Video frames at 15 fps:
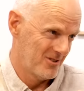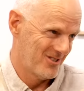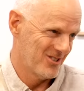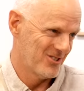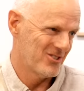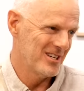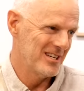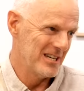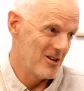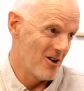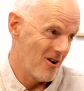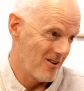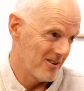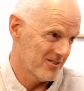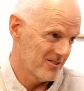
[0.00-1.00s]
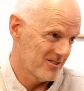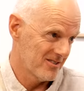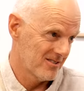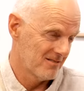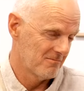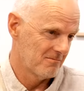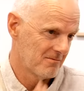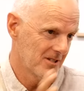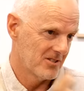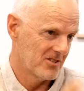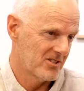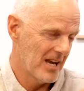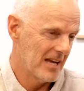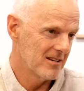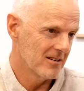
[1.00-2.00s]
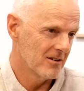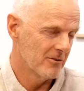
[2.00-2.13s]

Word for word: to Sydney Diocese mm. that's centred